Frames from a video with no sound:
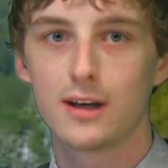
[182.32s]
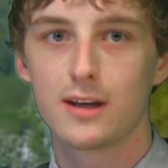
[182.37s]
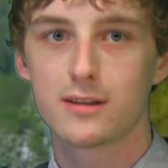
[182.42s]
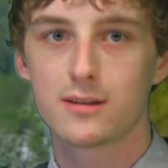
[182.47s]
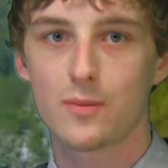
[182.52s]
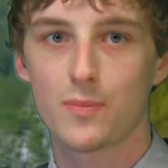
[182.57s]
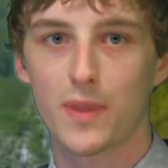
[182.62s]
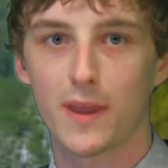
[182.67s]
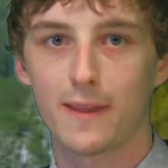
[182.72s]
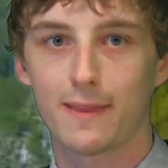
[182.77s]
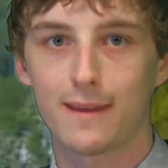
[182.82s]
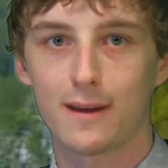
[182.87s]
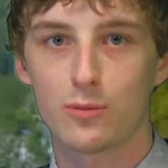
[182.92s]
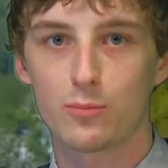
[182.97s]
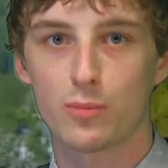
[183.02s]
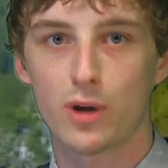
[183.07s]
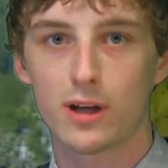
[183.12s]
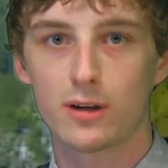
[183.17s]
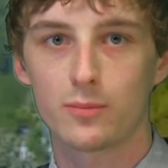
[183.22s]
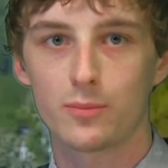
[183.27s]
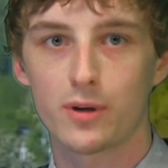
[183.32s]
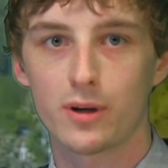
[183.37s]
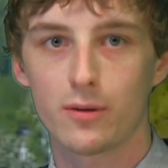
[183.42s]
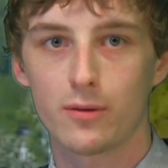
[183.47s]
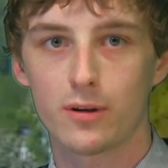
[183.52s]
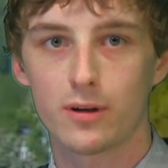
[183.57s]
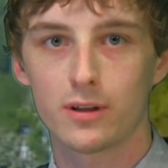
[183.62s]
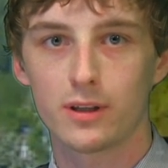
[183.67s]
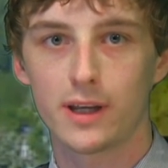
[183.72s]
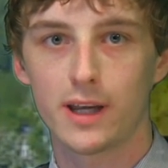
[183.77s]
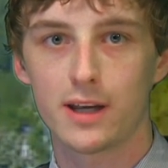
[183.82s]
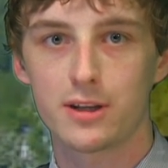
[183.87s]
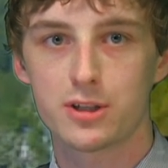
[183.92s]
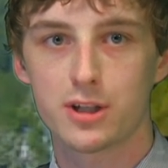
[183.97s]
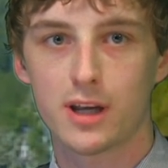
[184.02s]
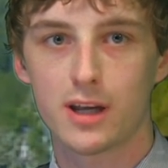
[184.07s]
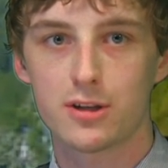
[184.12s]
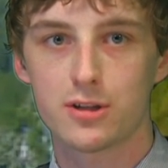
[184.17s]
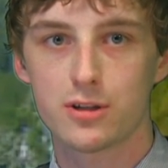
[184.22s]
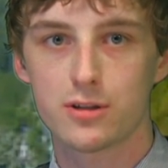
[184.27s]
Something that Brattleboro Early
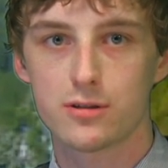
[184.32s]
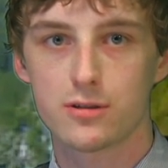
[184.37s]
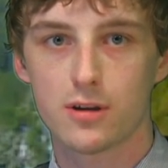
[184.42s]
Education